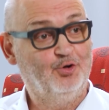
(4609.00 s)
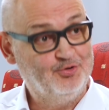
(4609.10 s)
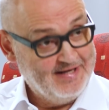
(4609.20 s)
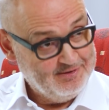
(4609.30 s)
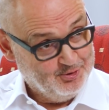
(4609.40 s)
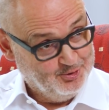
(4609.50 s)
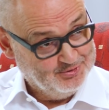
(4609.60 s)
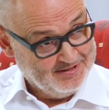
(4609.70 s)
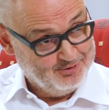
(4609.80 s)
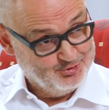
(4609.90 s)
on that
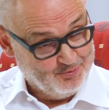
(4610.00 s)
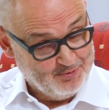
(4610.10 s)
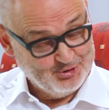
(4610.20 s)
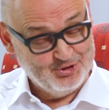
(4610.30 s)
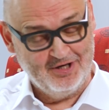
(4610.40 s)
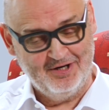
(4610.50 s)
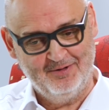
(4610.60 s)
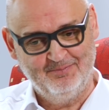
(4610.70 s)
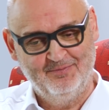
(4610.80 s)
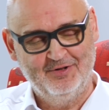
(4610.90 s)
note, thank you so much,
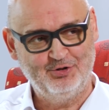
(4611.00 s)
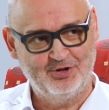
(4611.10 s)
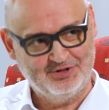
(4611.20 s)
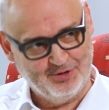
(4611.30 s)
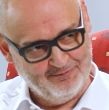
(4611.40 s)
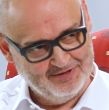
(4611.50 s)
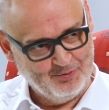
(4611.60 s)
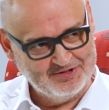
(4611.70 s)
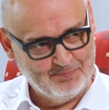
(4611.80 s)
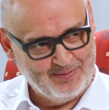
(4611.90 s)
Jean-Christophe. It
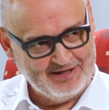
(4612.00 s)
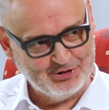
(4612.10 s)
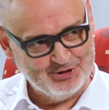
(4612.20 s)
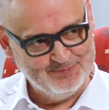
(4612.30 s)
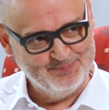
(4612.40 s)
was a pleasure.